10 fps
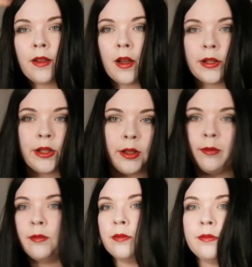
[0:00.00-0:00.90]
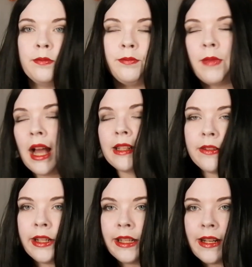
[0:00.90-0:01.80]
costume
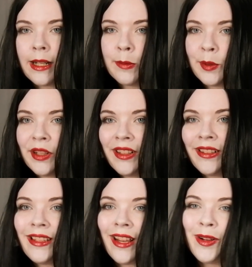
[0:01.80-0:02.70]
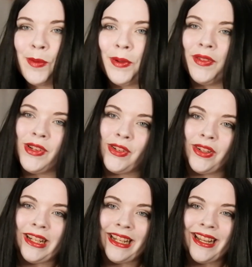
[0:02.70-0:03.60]
Halloween-y type world. I hope you've
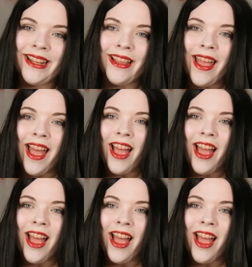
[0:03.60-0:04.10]
enjoyed it.